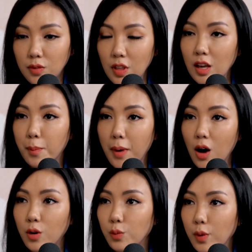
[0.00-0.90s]
think
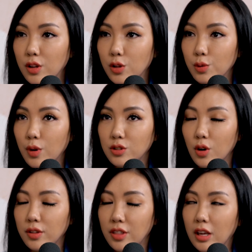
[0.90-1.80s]
about when you are
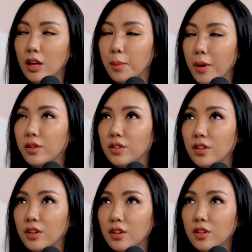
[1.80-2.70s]
thinking about
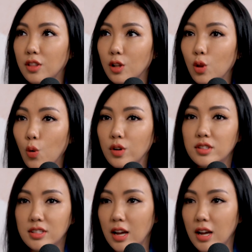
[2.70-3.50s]
the lowest